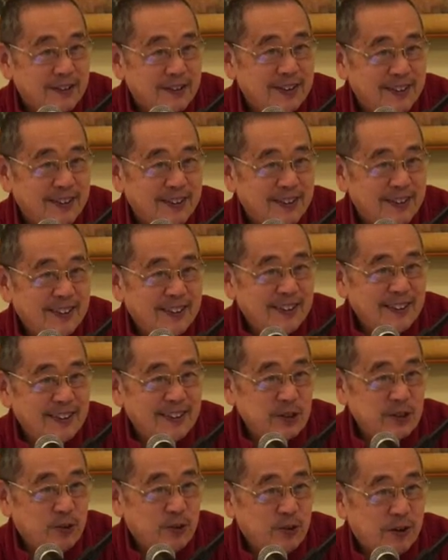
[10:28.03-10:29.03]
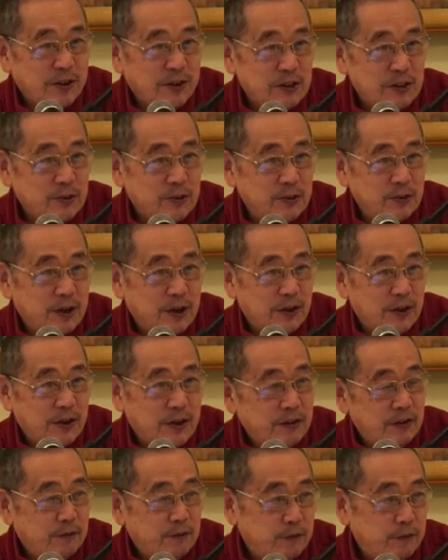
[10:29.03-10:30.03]
He just wanders around, and the food
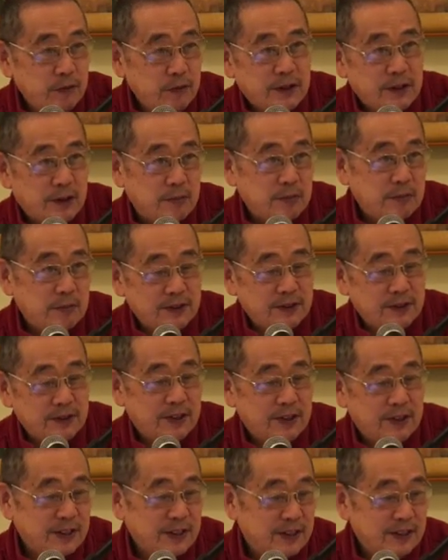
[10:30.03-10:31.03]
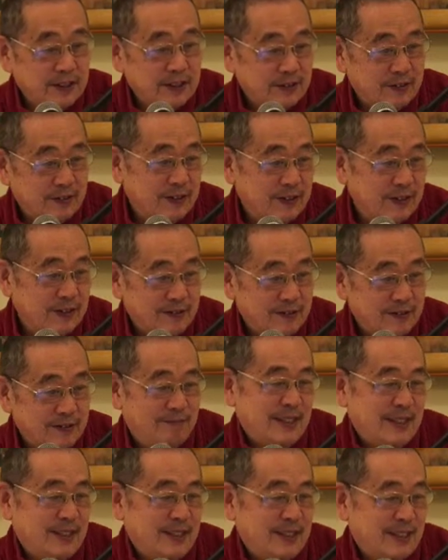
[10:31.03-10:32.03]
comes, he takes it, or doesn't
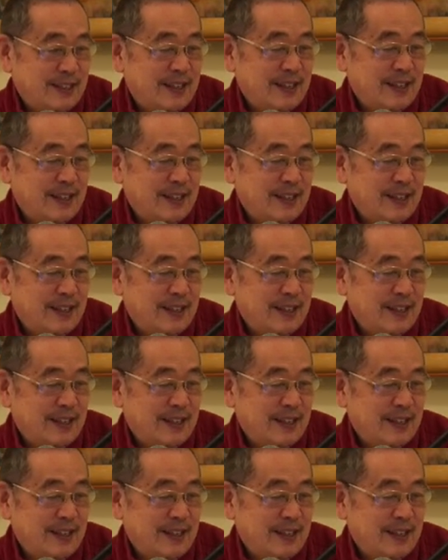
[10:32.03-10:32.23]
come, he doesn't